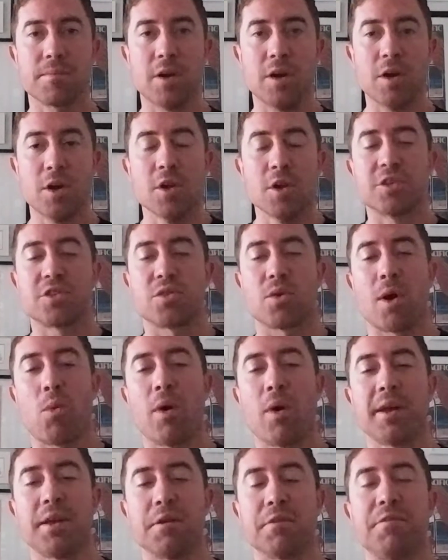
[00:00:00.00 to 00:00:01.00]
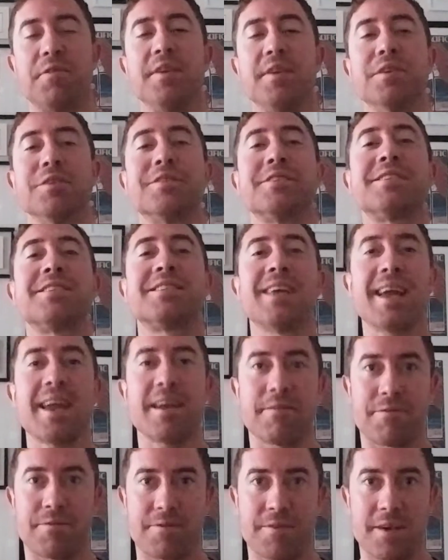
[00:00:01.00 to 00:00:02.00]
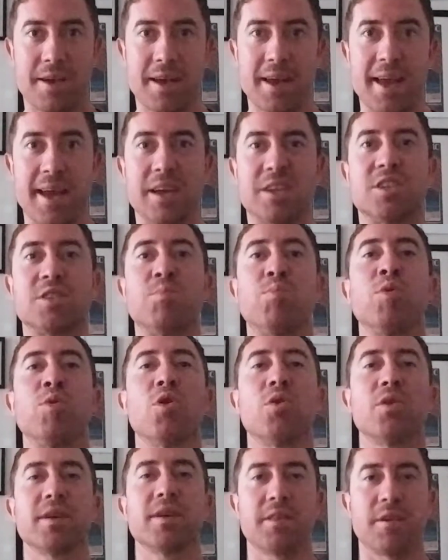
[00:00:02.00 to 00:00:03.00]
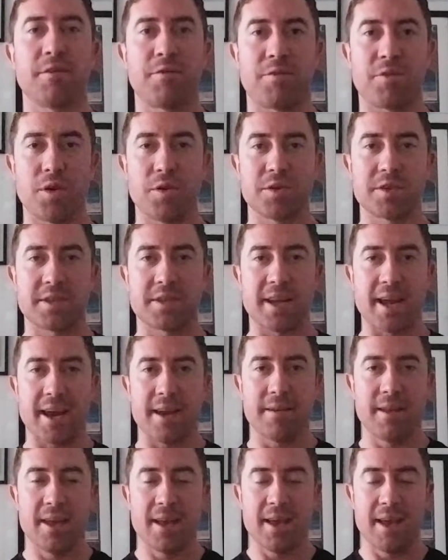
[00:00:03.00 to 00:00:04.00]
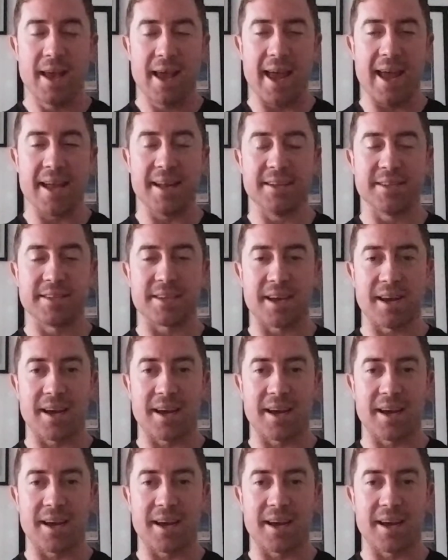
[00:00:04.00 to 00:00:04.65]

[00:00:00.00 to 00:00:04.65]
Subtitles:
So I want you to feel safe exploring the flow state, and